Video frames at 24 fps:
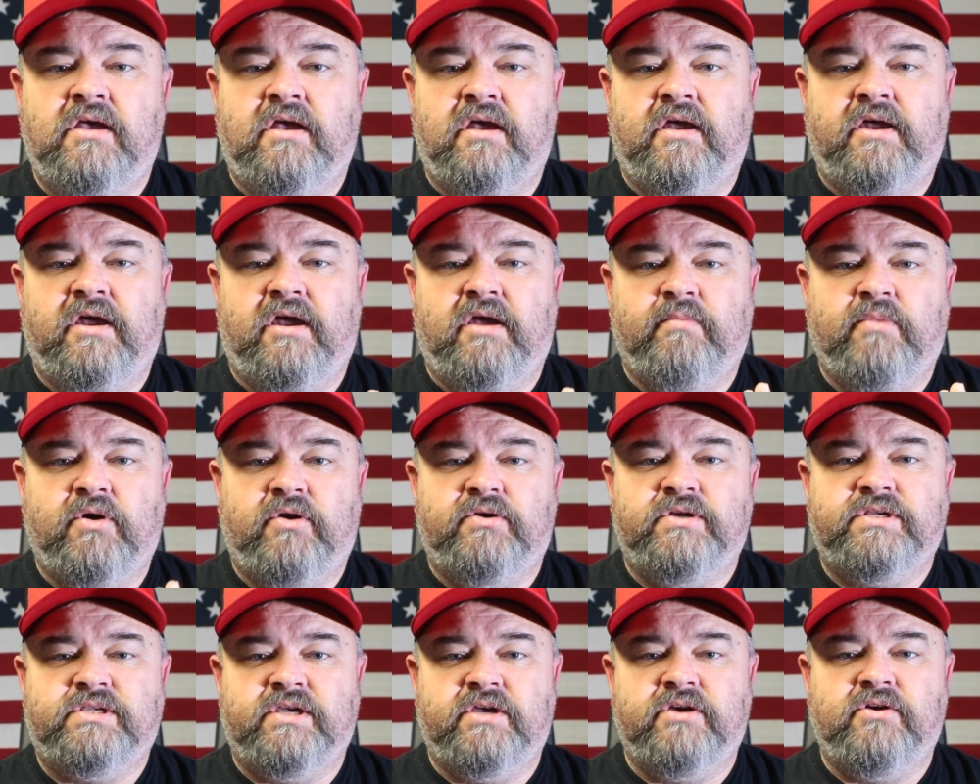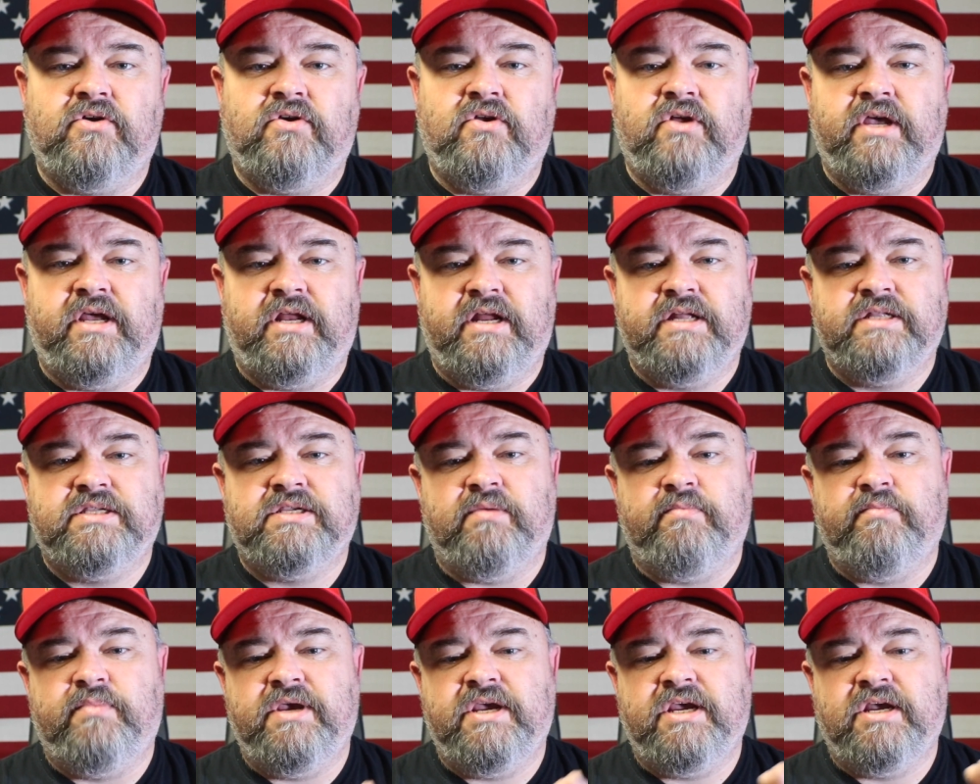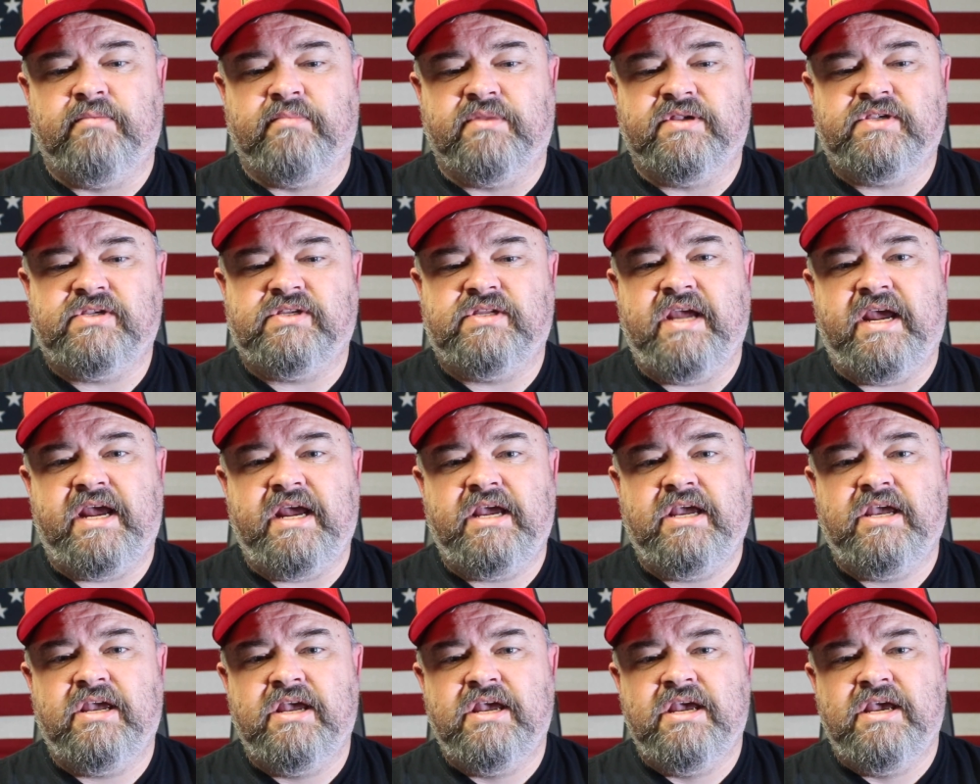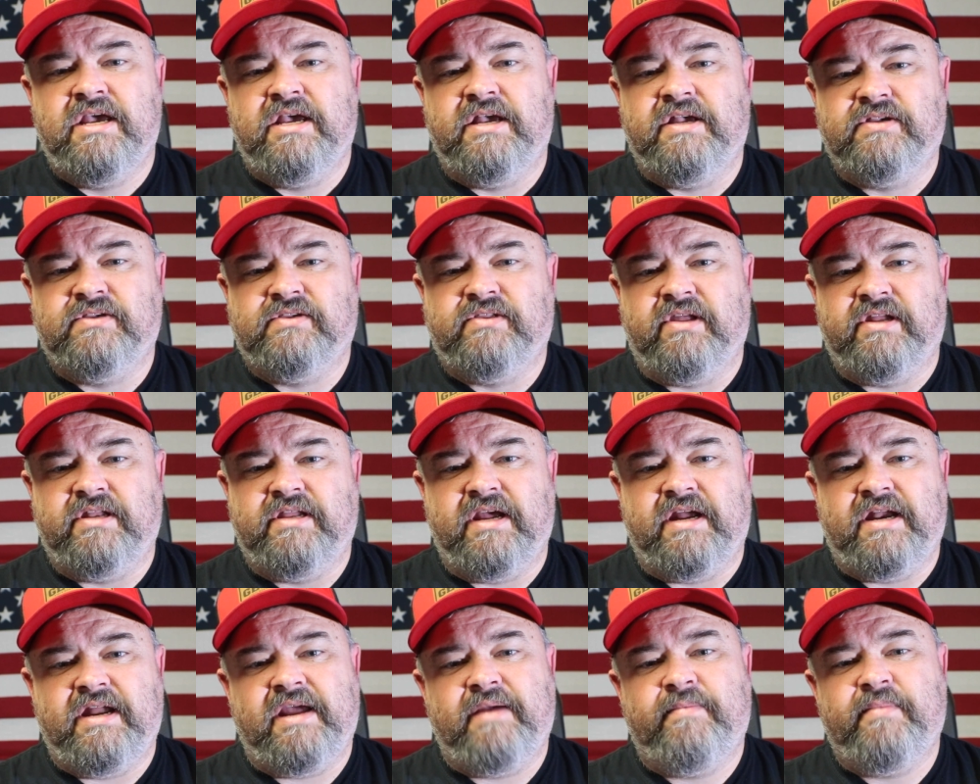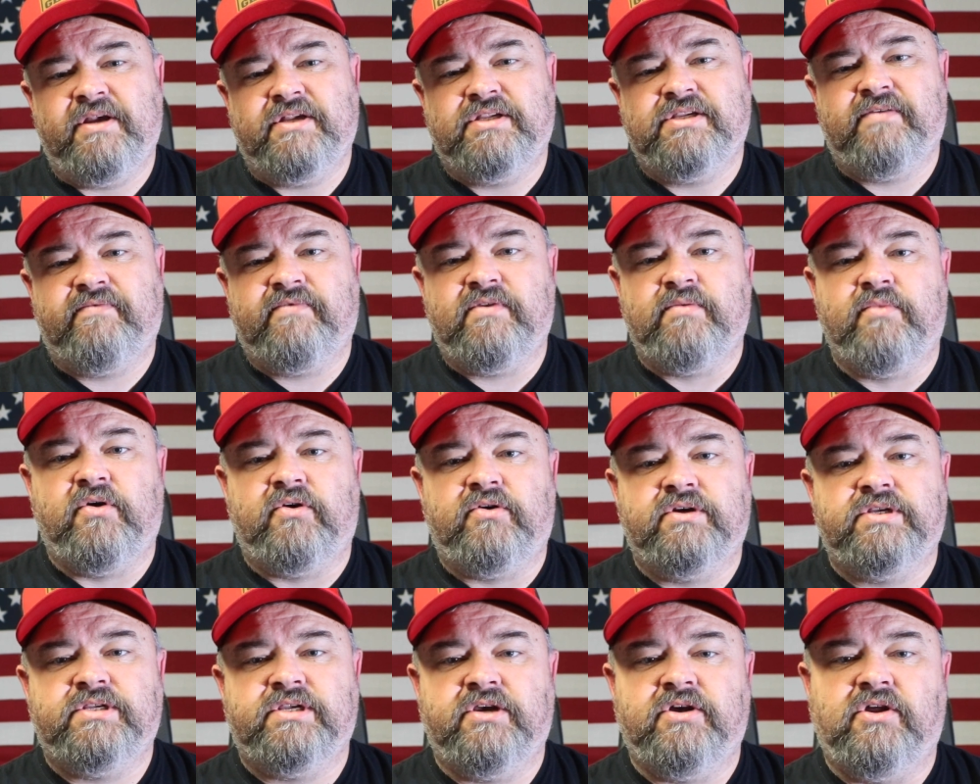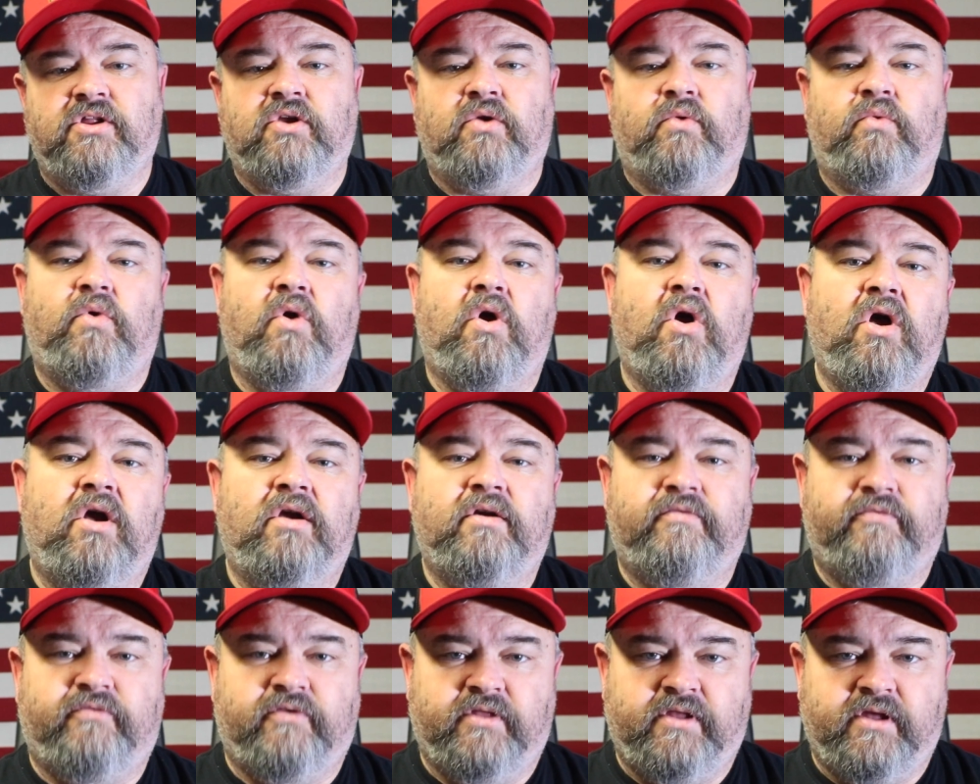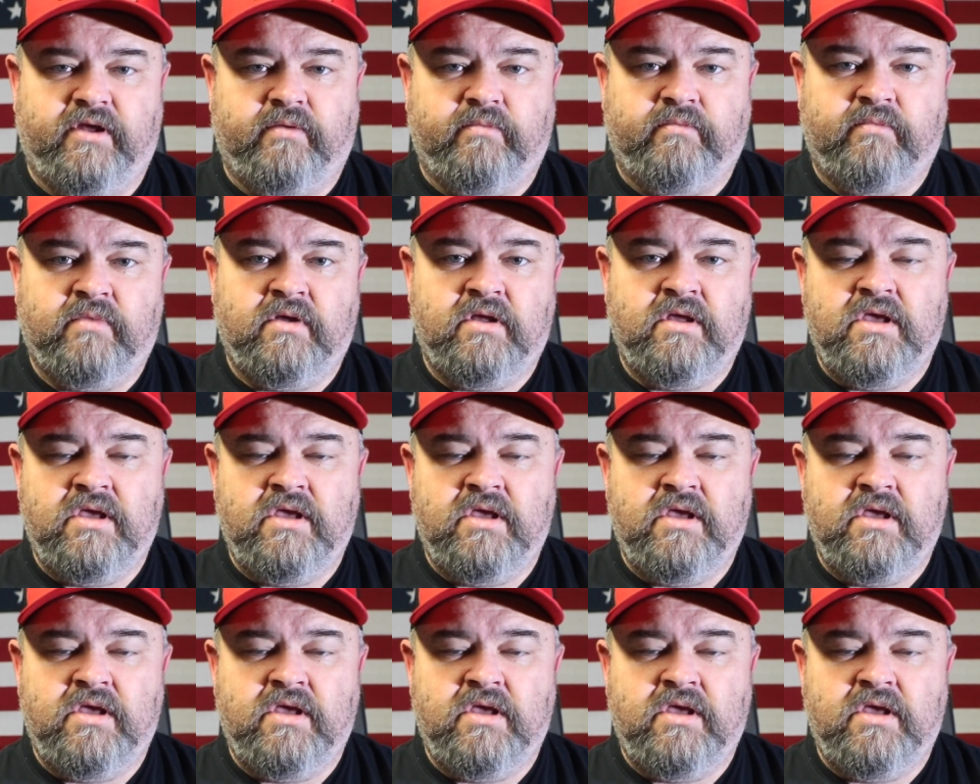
a motorcycle and ends up being a mistake is the dynamics of the motorcycle are wrong for them.